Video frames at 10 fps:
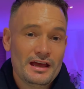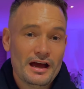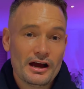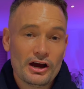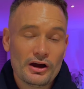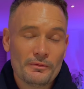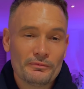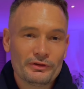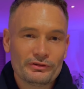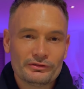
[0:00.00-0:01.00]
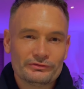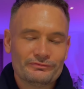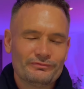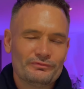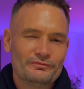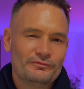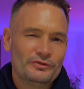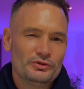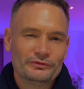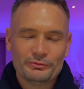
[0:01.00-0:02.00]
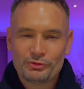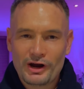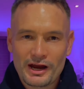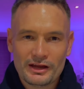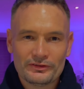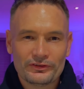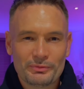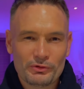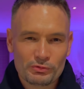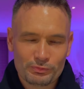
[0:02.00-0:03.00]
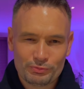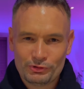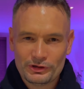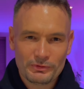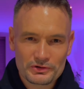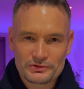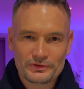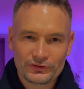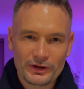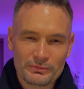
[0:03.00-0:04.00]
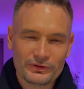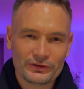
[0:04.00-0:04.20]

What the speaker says: There are a few different brands, but they all pretty much do the same thing.